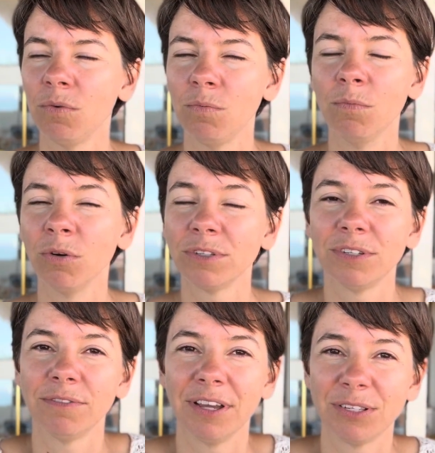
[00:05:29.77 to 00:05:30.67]

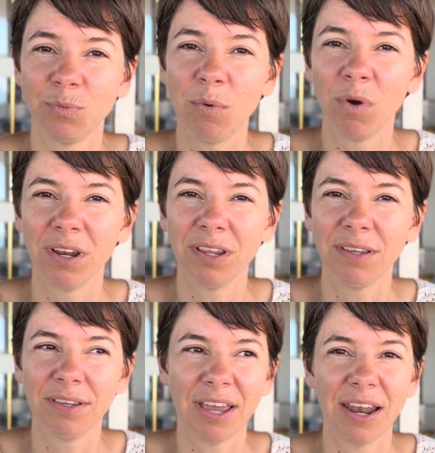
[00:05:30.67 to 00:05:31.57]
most of us, we want to
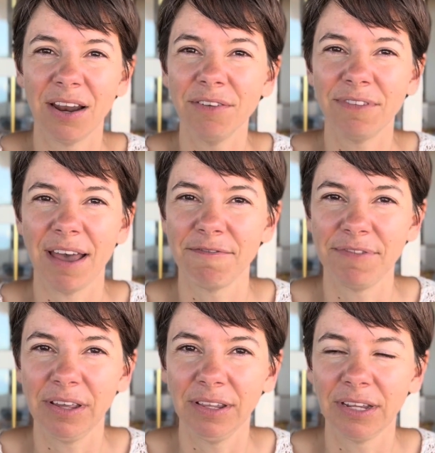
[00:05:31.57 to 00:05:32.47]
get out of that
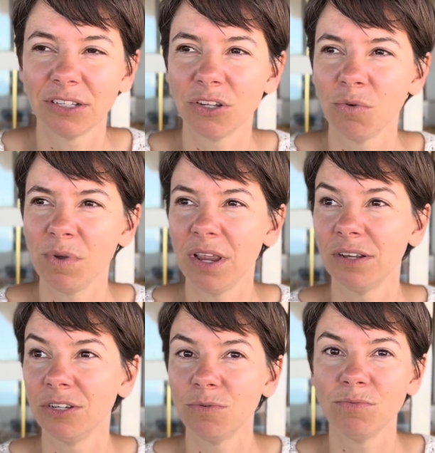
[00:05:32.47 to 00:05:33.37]
feeling. So we
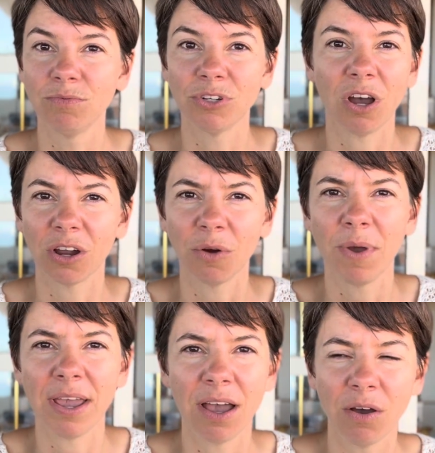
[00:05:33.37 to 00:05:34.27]
do talk our
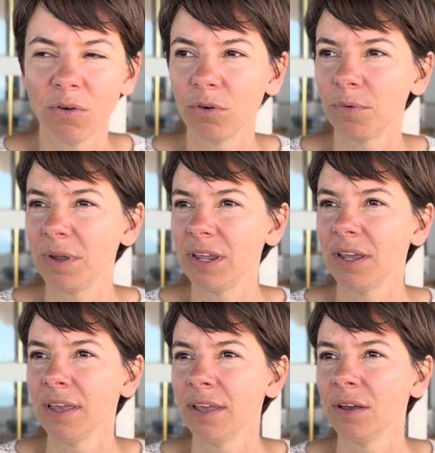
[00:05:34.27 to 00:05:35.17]
way out, or
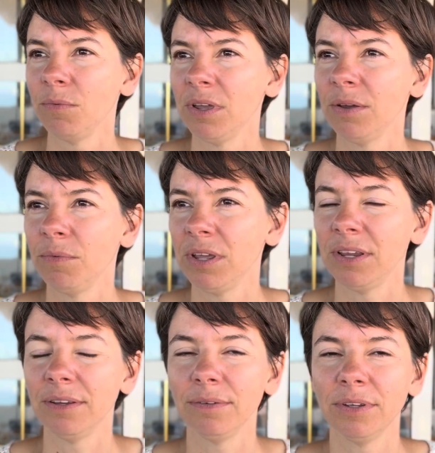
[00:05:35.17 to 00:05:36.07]
we
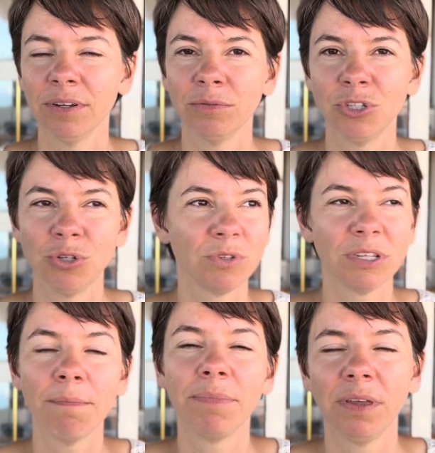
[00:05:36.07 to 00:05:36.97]
you know, do
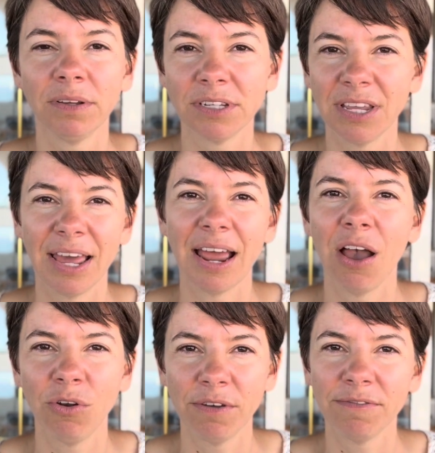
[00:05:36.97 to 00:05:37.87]
something to get
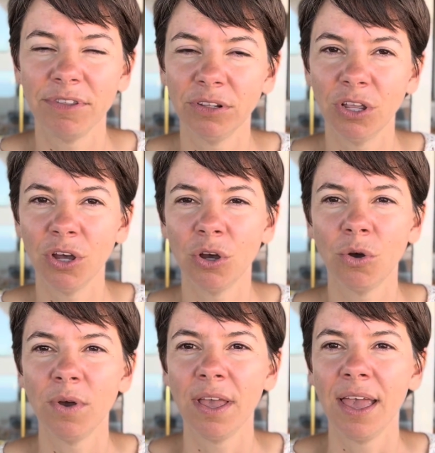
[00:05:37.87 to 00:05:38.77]
out of the
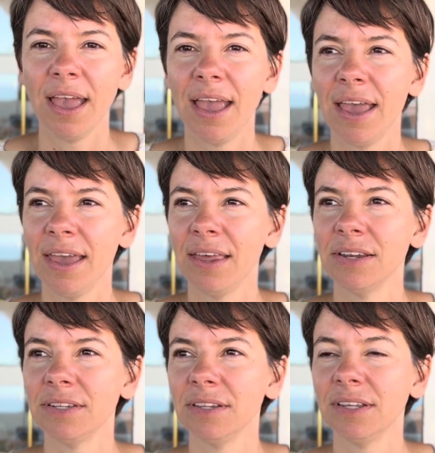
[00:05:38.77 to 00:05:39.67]
low.
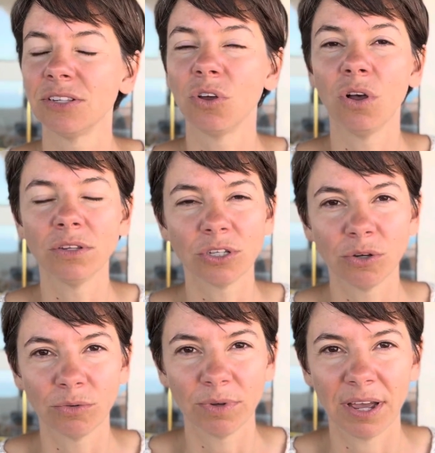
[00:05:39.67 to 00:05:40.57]
And this
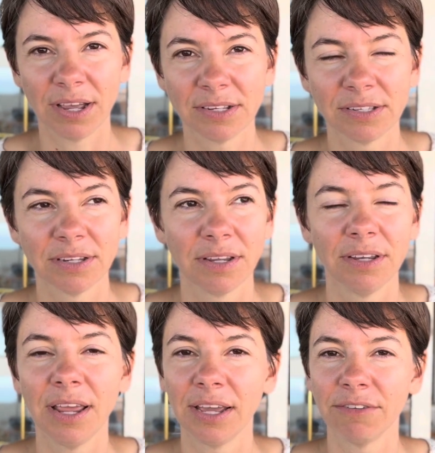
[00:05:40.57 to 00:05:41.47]
also has
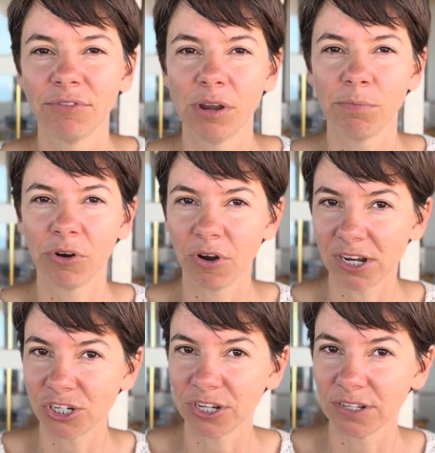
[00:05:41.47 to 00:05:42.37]
negative
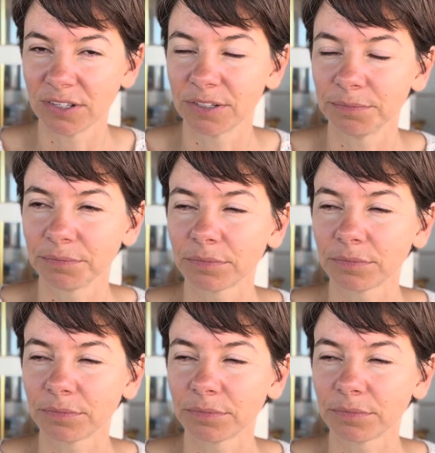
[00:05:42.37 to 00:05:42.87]
repercussions.